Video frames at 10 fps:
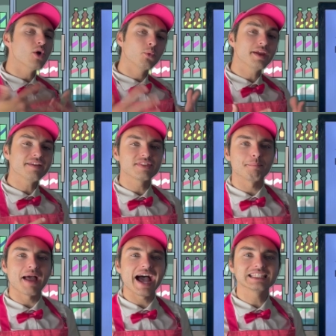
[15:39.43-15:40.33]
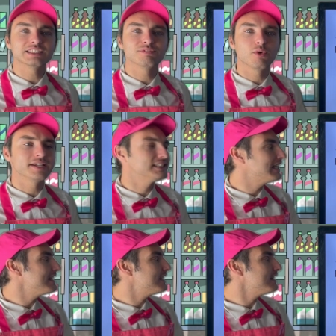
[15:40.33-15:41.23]
We have the passive voice
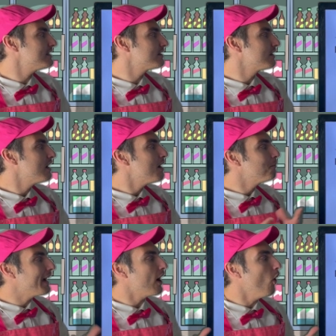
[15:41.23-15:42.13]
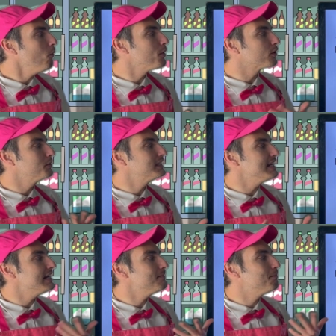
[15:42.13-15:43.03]
sentence, my homework was
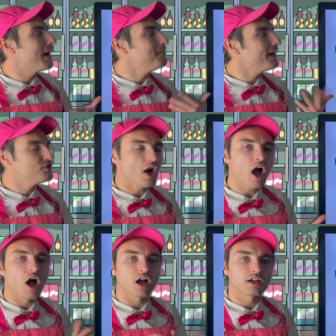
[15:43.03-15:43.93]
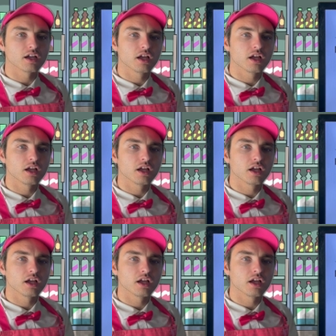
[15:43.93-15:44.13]
eaten by my dog.